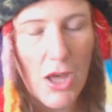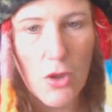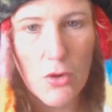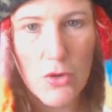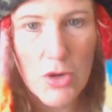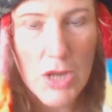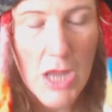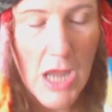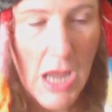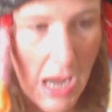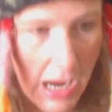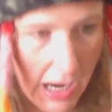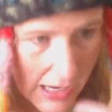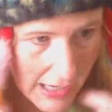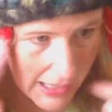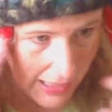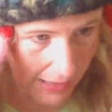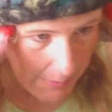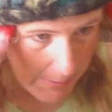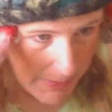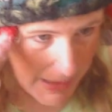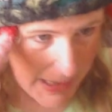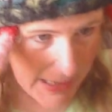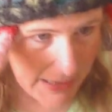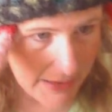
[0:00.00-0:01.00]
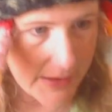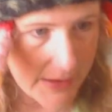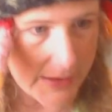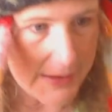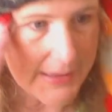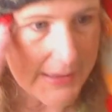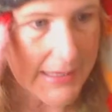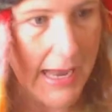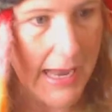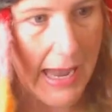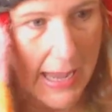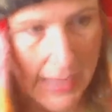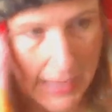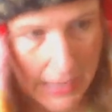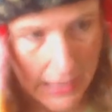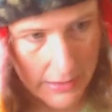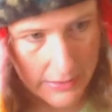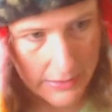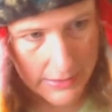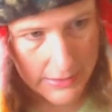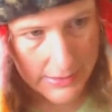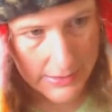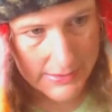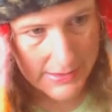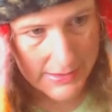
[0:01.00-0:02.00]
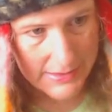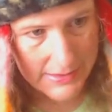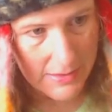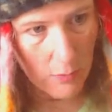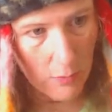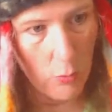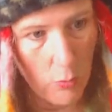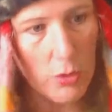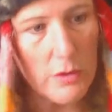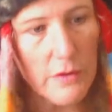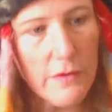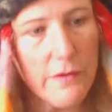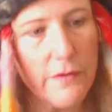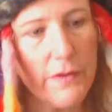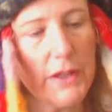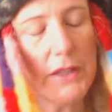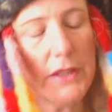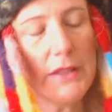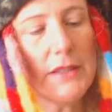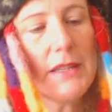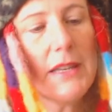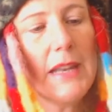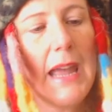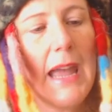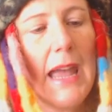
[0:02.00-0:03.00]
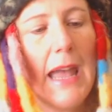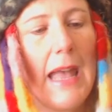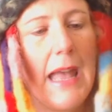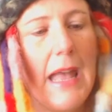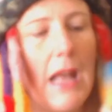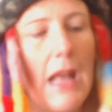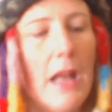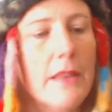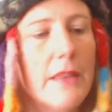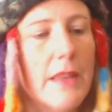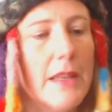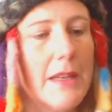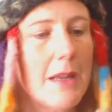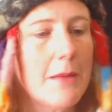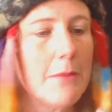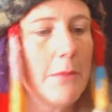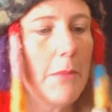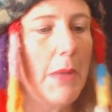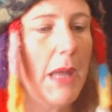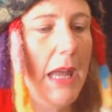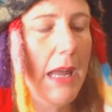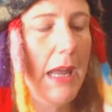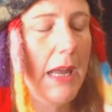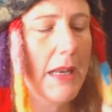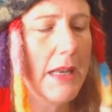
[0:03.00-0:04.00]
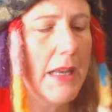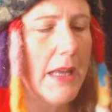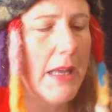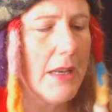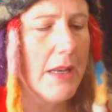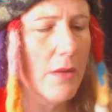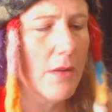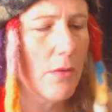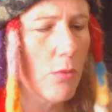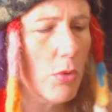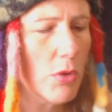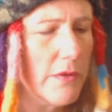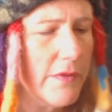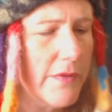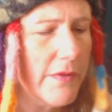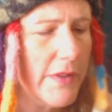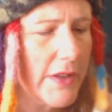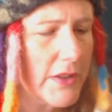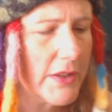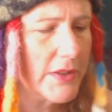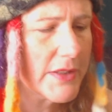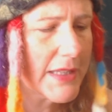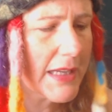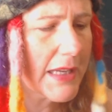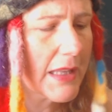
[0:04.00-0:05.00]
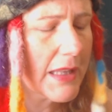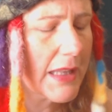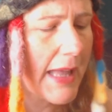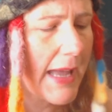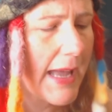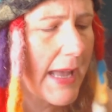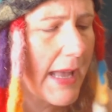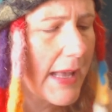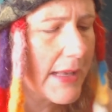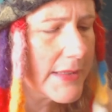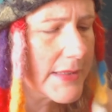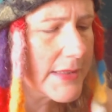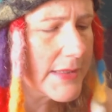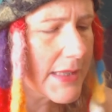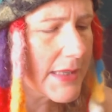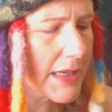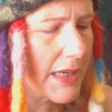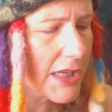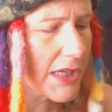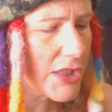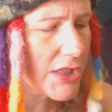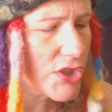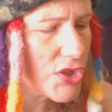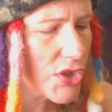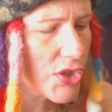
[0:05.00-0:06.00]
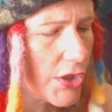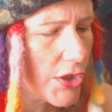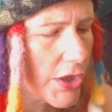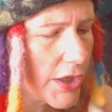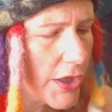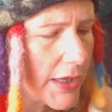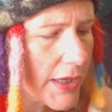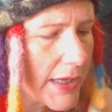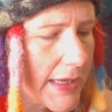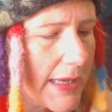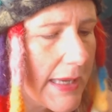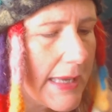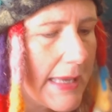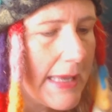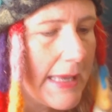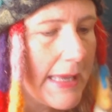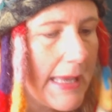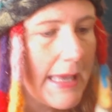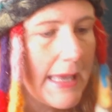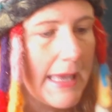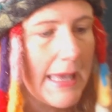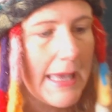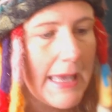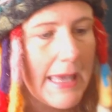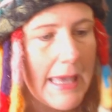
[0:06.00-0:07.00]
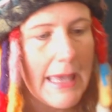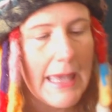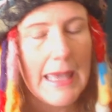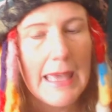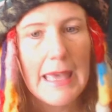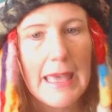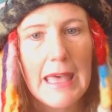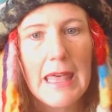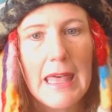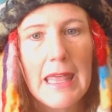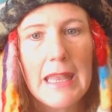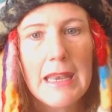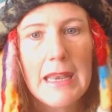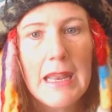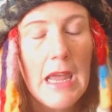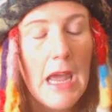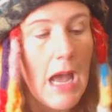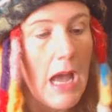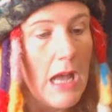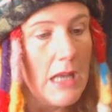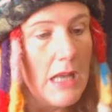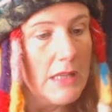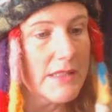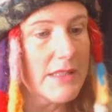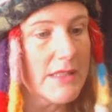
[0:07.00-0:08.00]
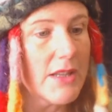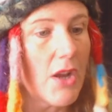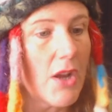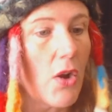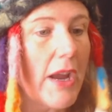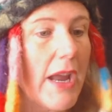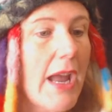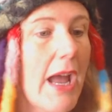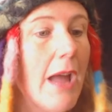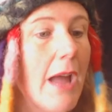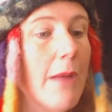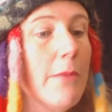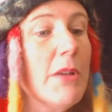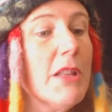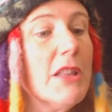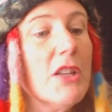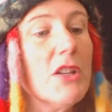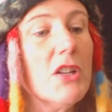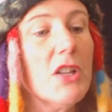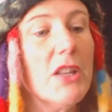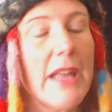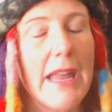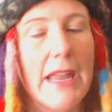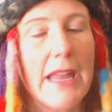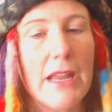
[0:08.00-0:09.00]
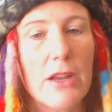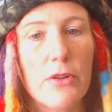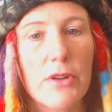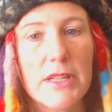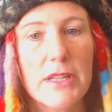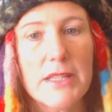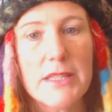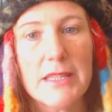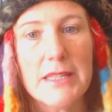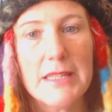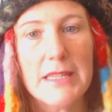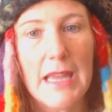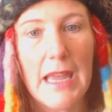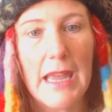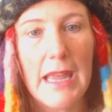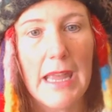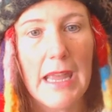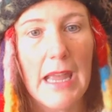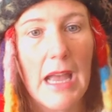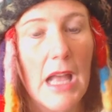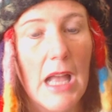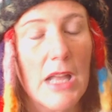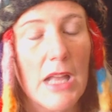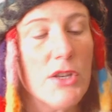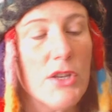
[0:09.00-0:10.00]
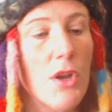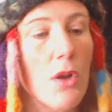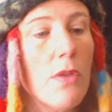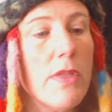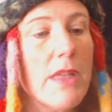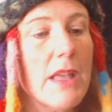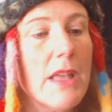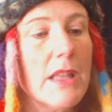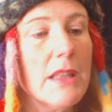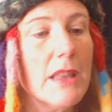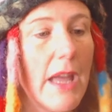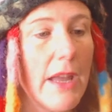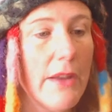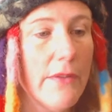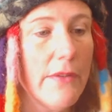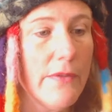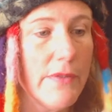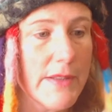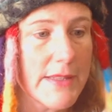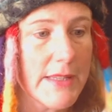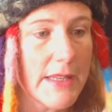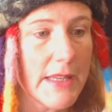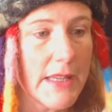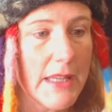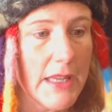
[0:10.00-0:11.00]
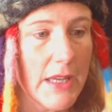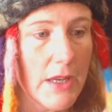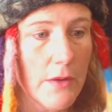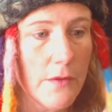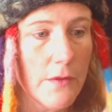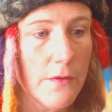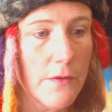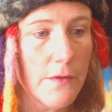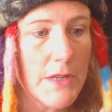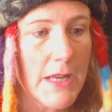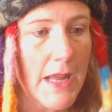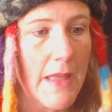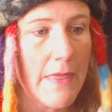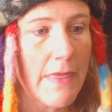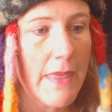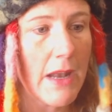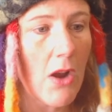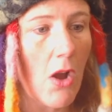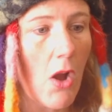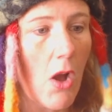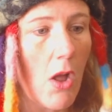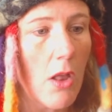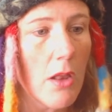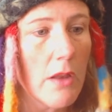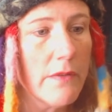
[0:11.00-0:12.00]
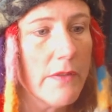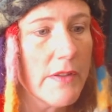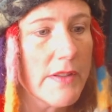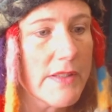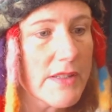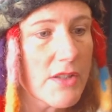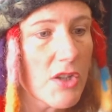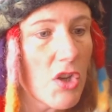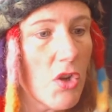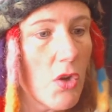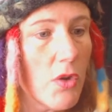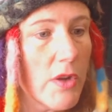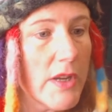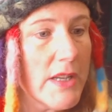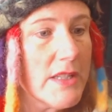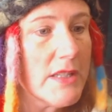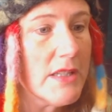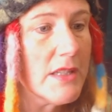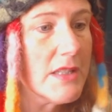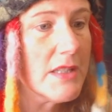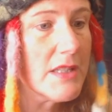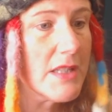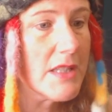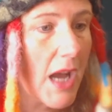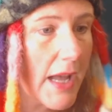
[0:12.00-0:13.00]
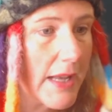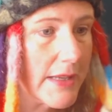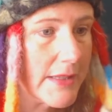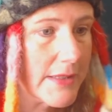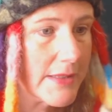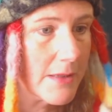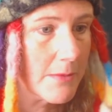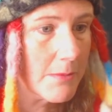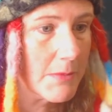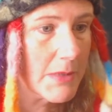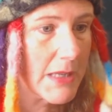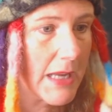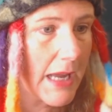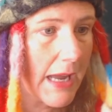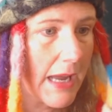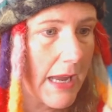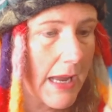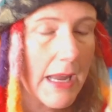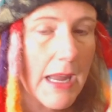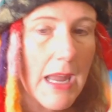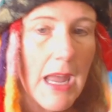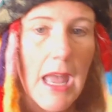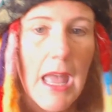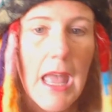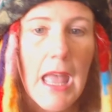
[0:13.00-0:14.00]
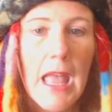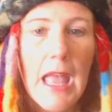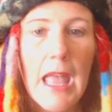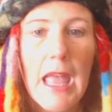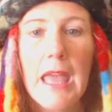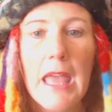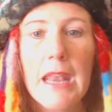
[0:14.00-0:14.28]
down. I made this hat. This is a wool felted hat that I made in a wool felting class that I took. And sorry, I'm a little angry today. I know that life is a gift and that all of us are going to die someday.